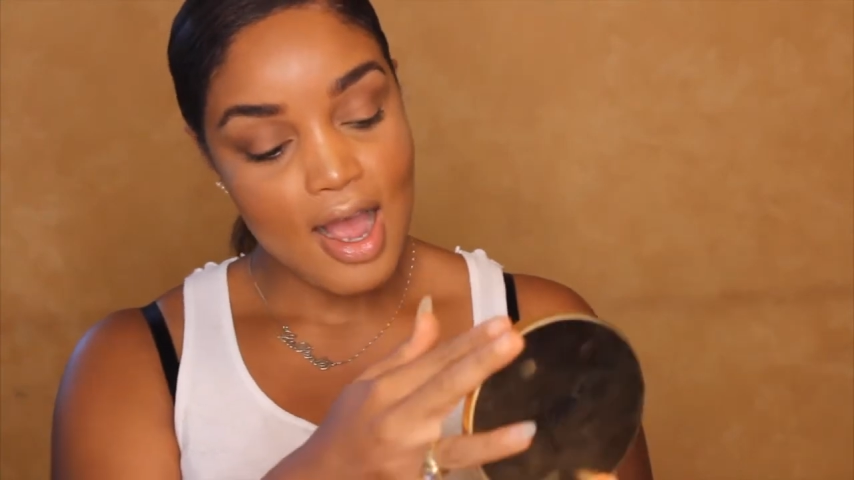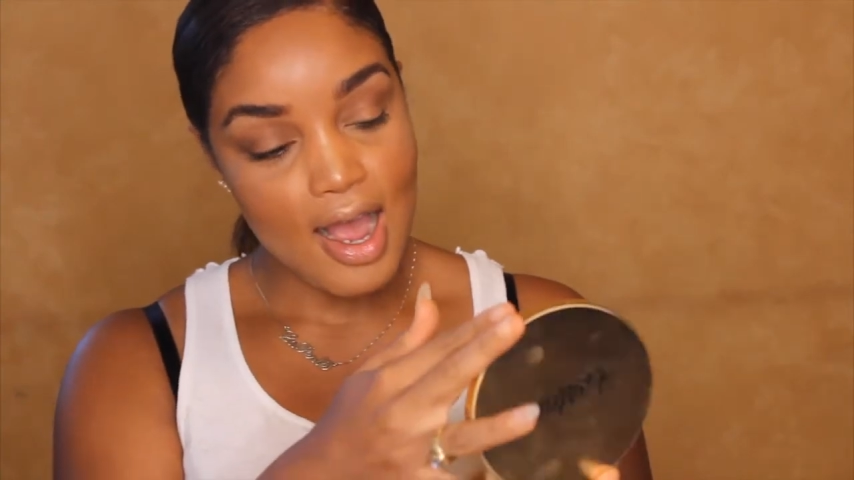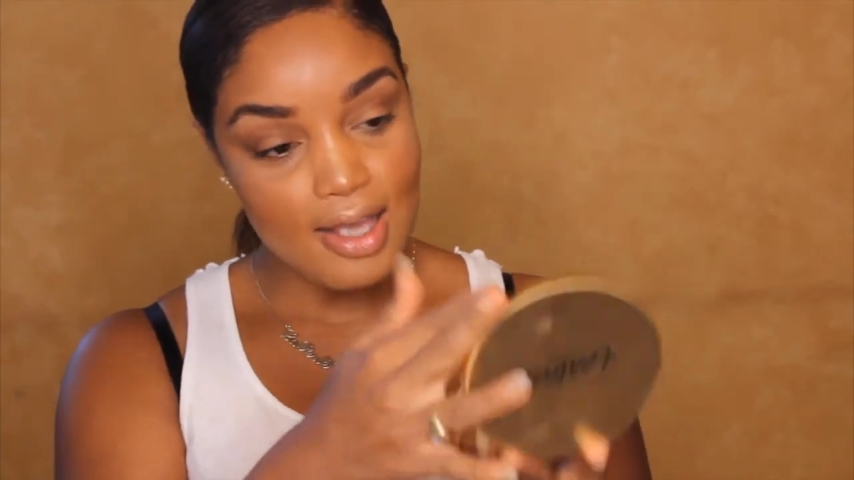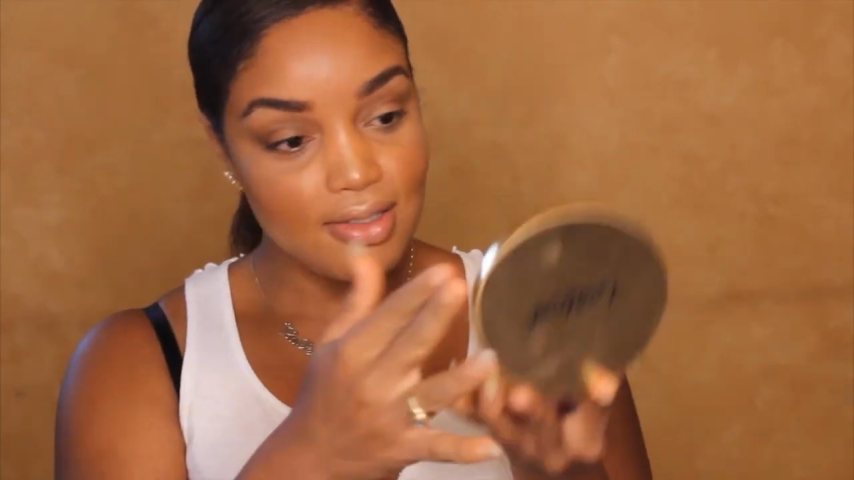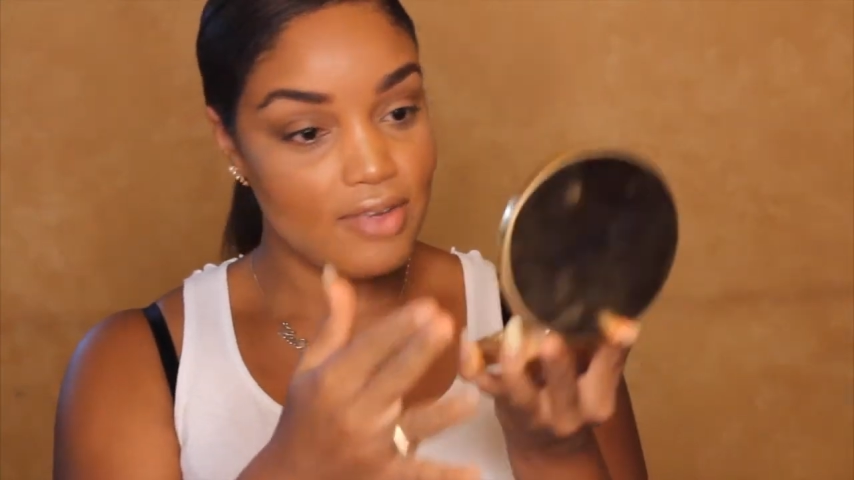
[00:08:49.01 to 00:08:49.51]

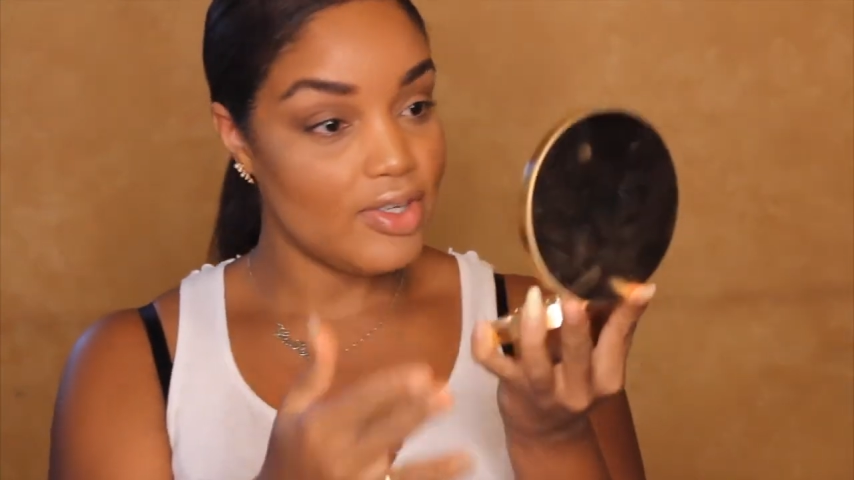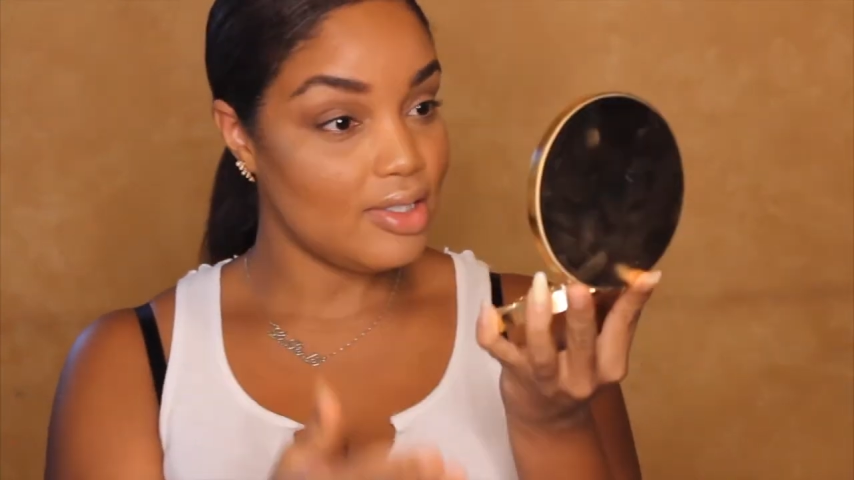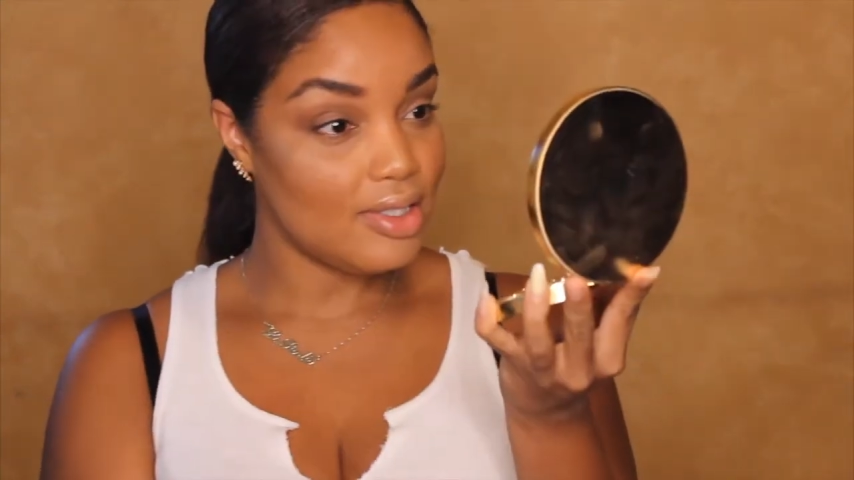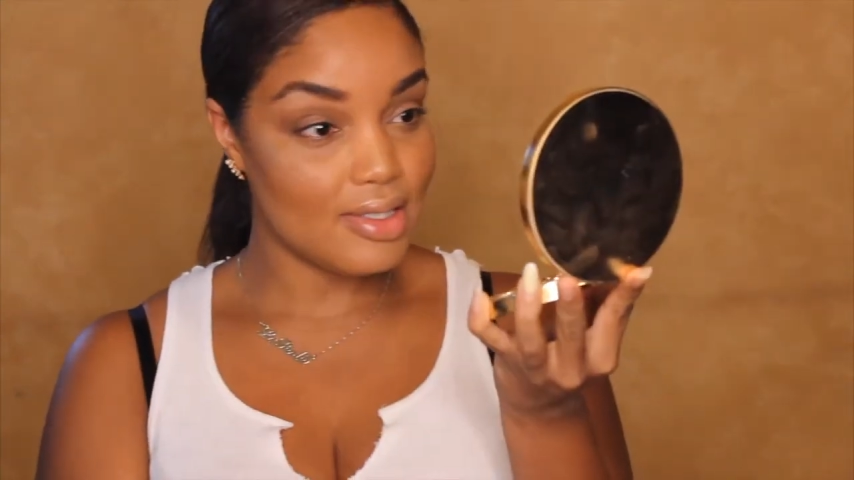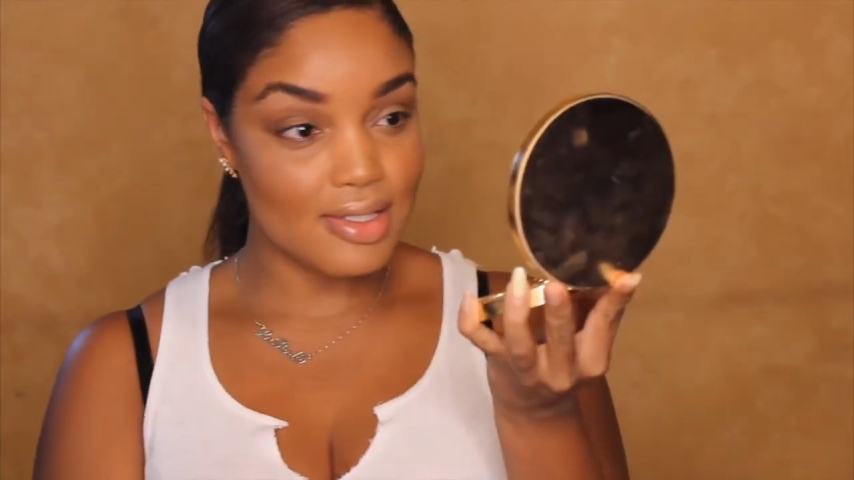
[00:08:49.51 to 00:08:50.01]
I love
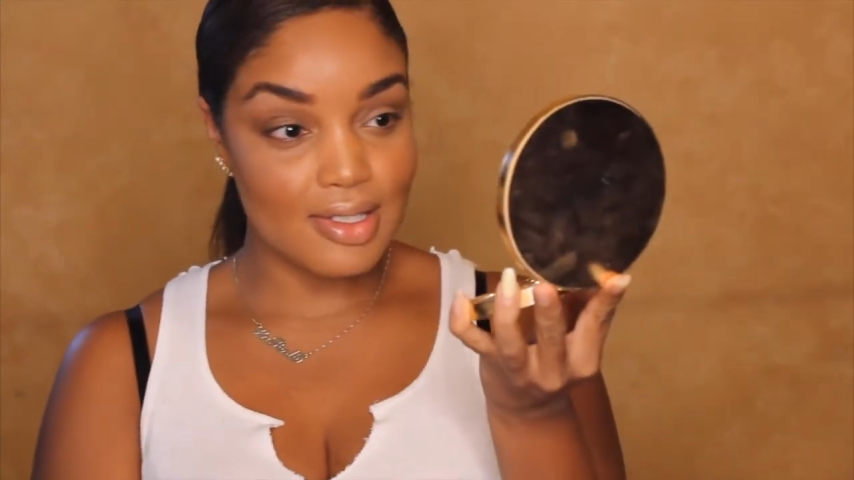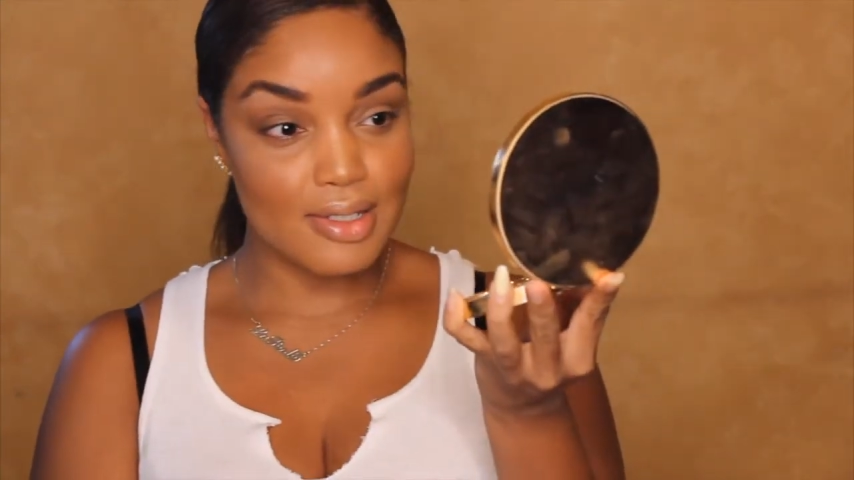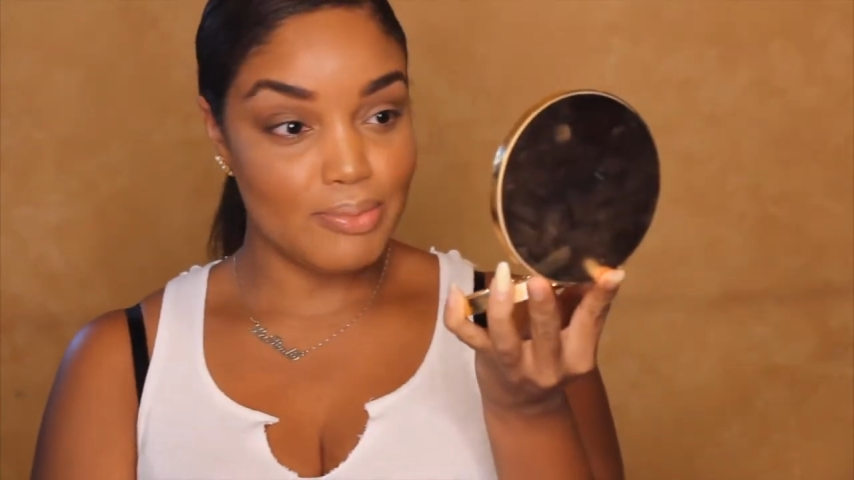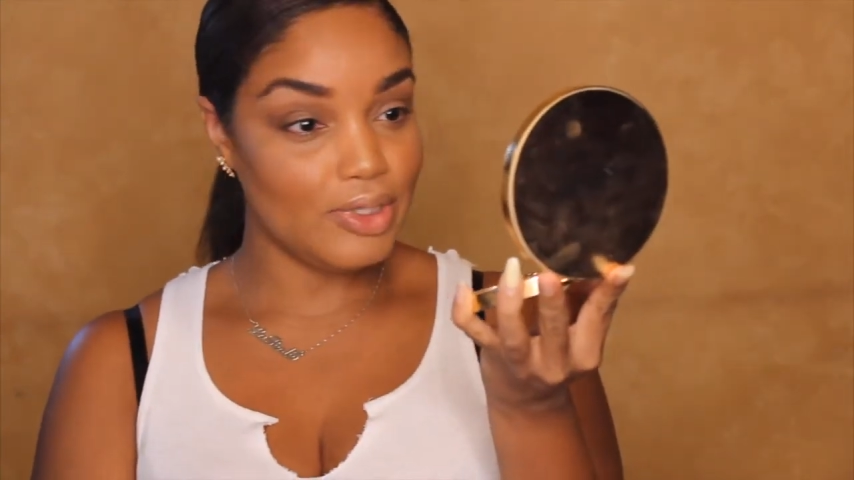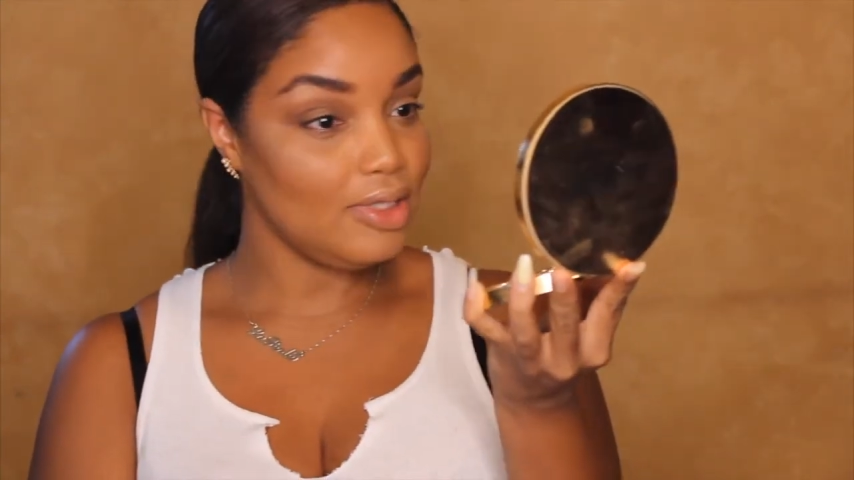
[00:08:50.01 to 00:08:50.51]
it. This is a
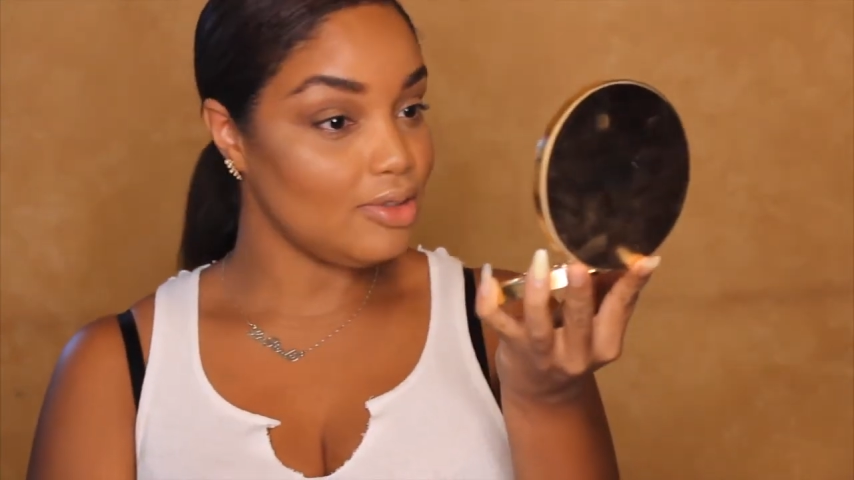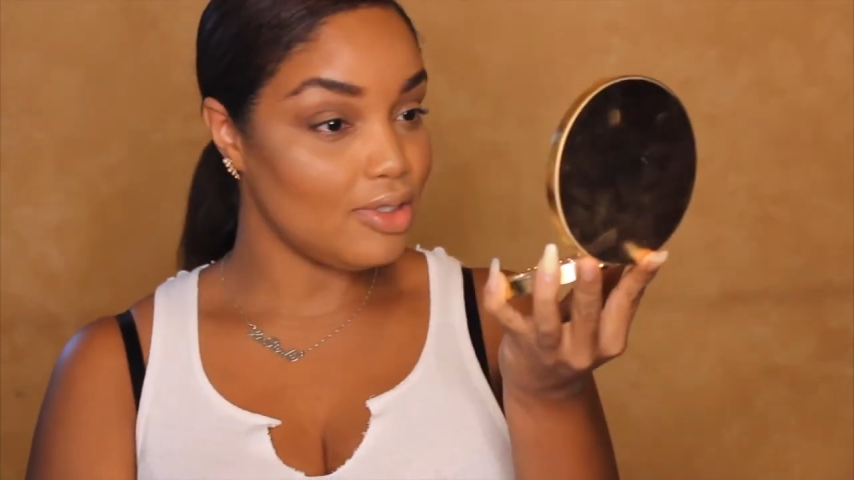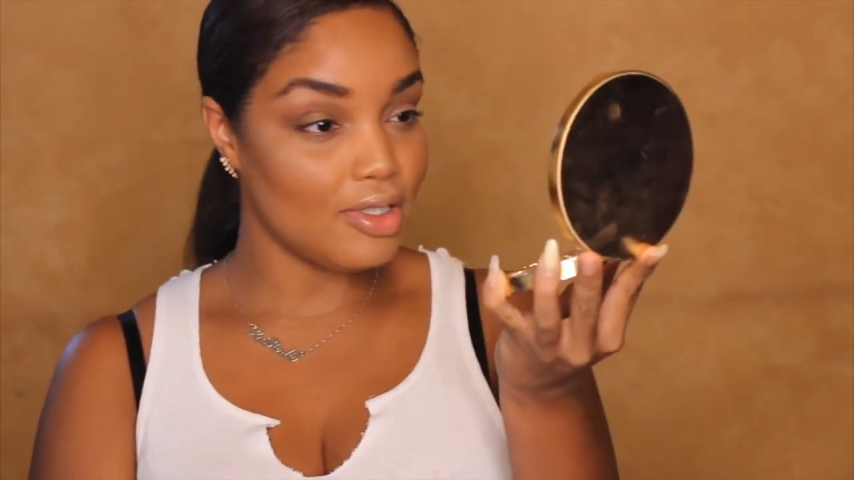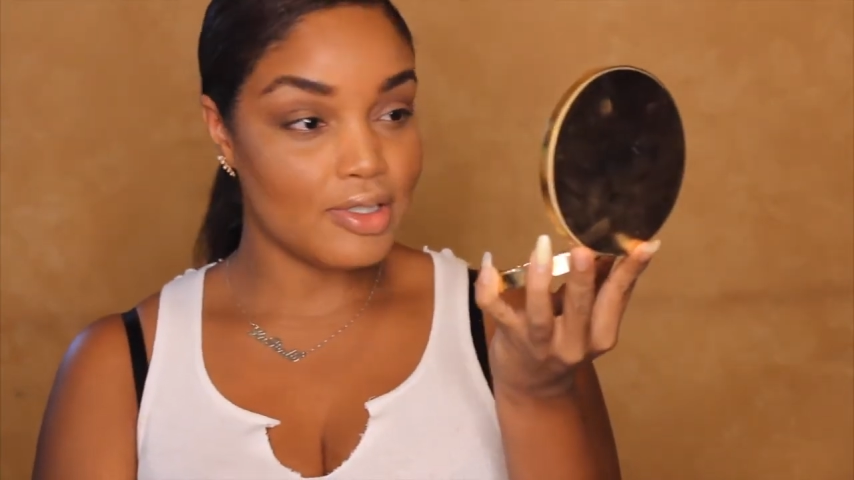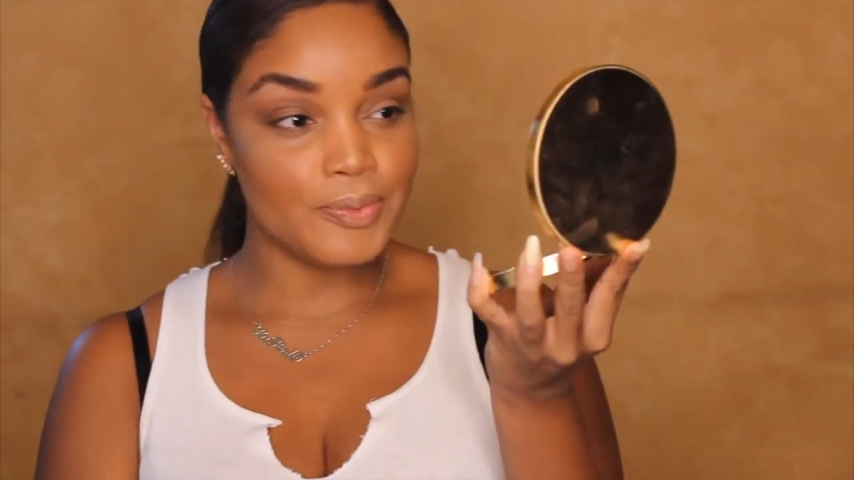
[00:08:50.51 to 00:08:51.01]
complete
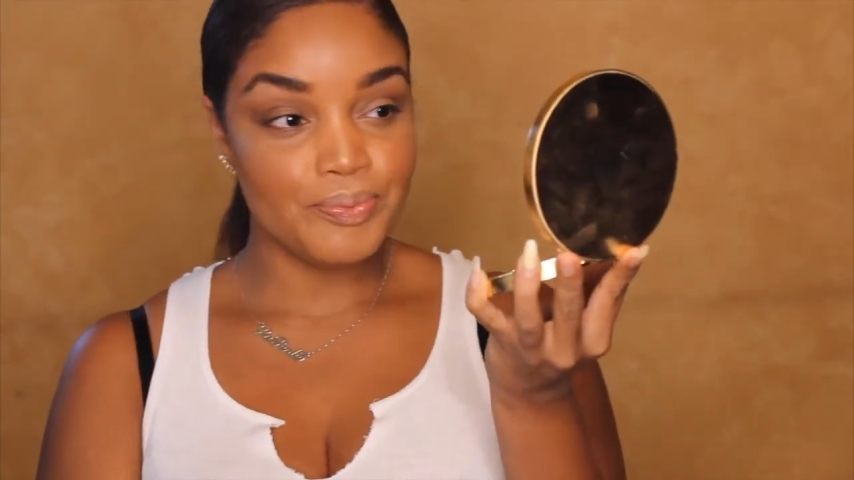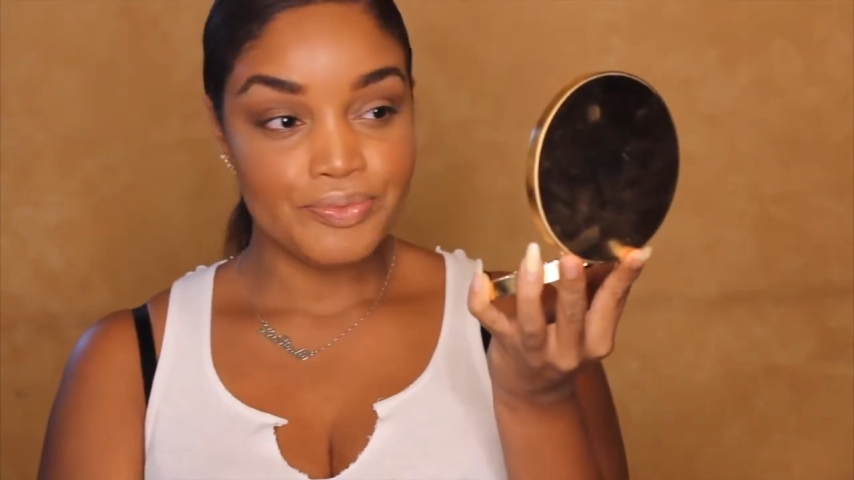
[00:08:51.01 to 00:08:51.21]
look.